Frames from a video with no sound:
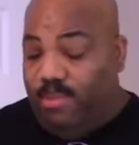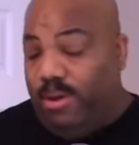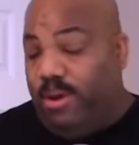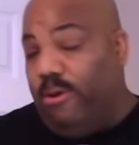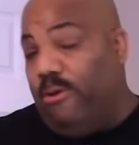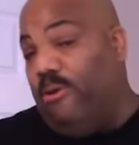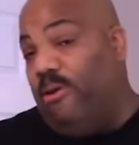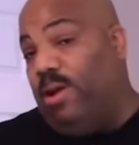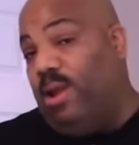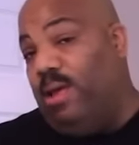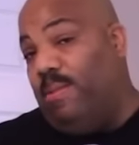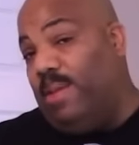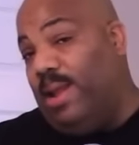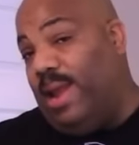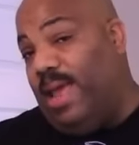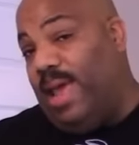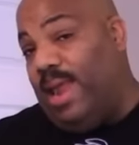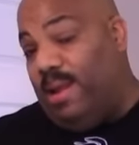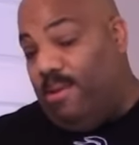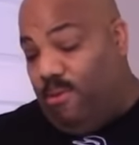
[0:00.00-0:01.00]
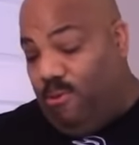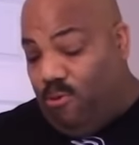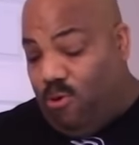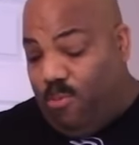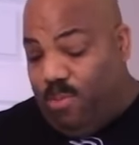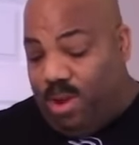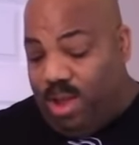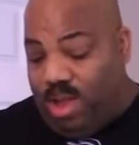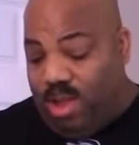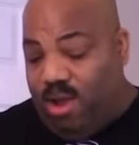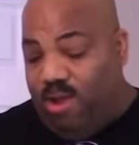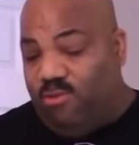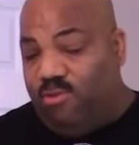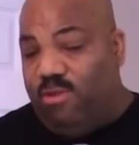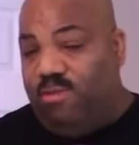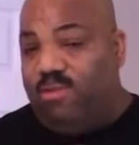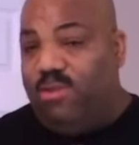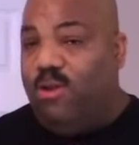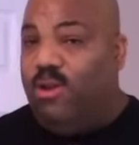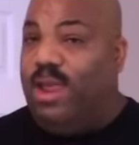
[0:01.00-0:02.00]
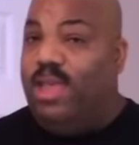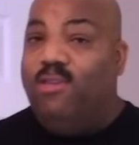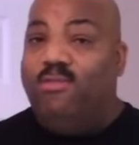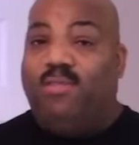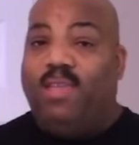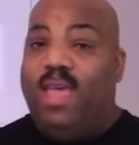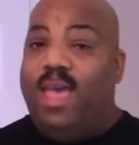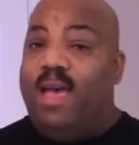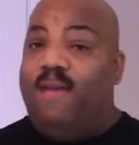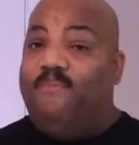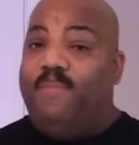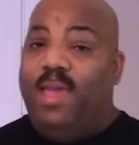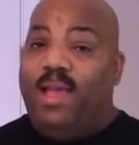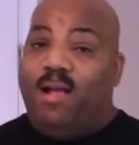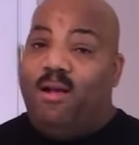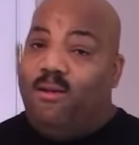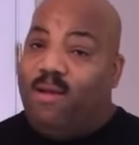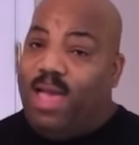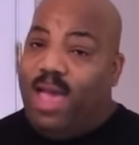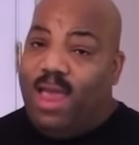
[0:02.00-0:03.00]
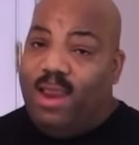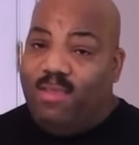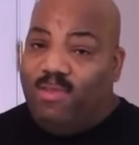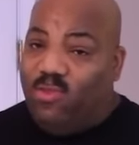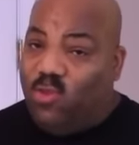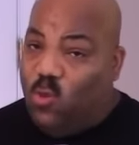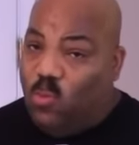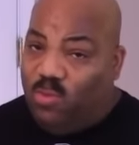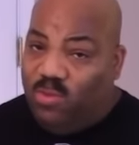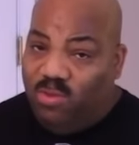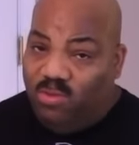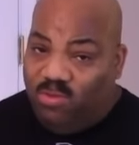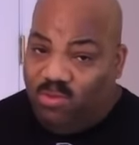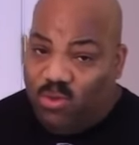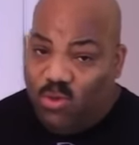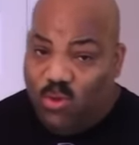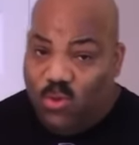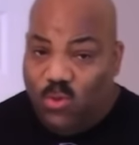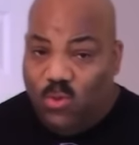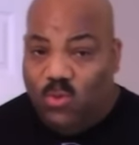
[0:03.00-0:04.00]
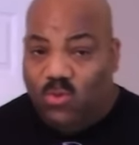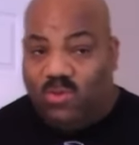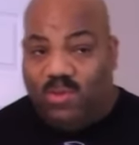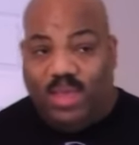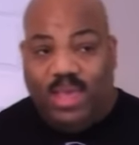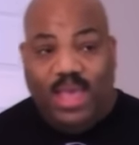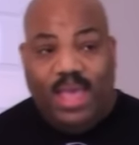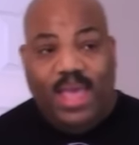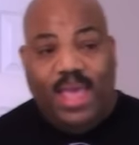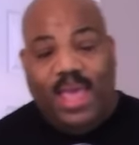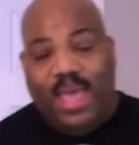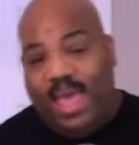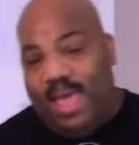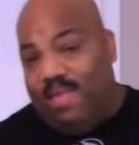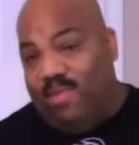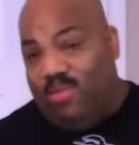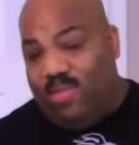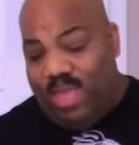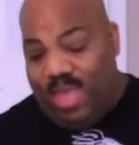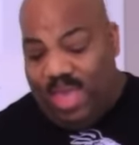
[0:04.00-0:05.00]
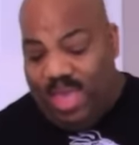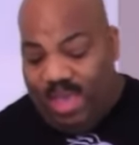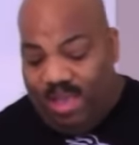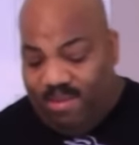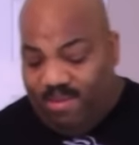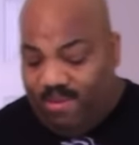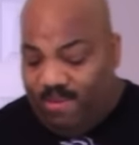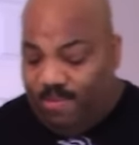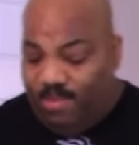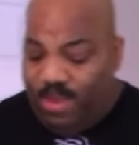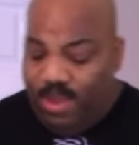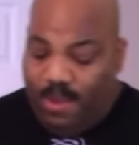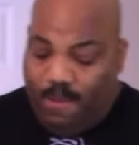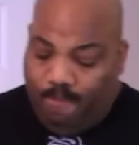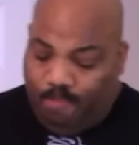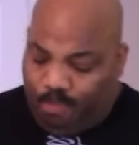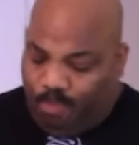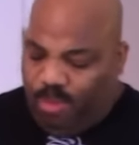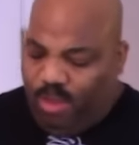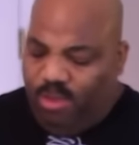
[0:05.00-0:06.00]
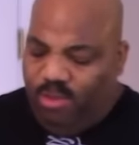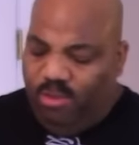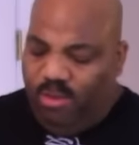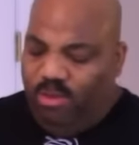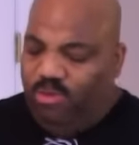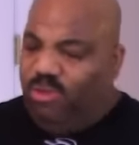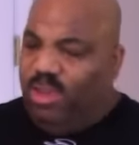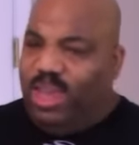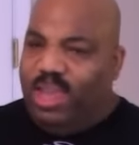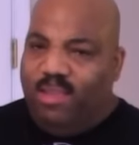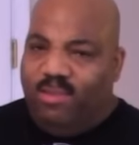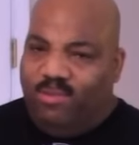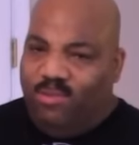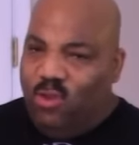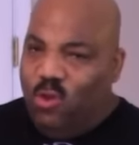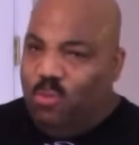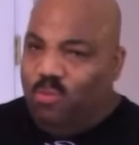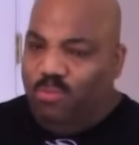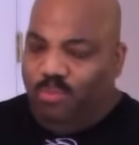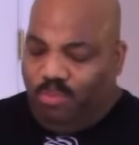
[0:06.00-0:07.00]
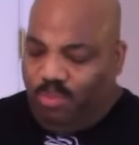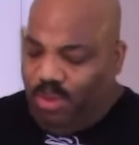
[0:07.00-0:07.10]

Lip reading: but growing up, my dad and them grew up in the country, so they used to make all kinds of soups and stews and things, chicken soup,